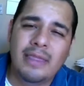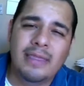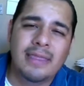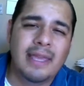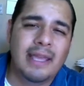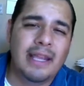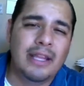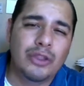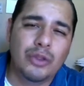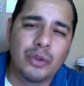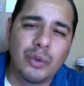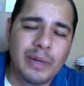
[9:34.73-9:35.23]

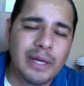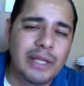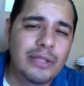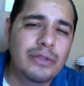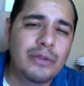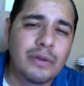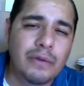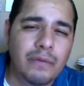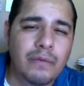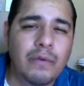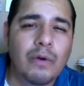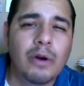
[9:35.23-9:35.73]
than 3
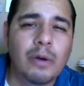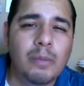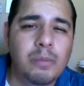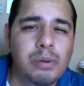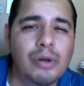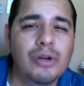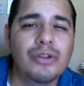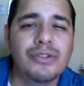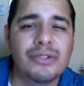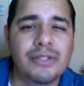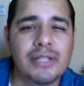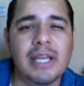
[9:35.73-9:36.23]
to
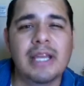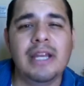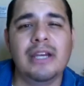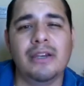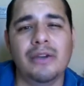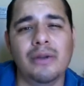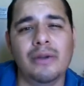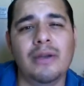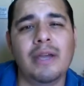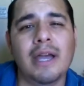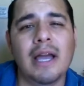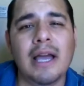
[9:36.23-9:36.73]
4%,
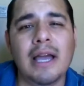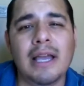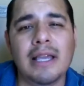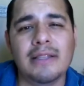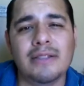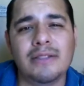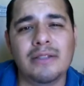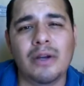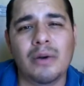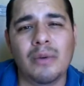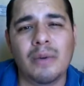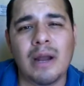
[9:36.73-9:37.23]
you
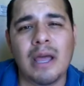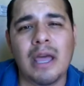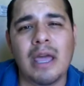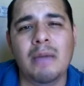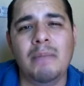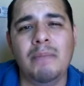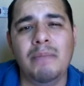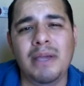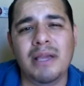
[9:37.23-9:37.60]
guys, alright?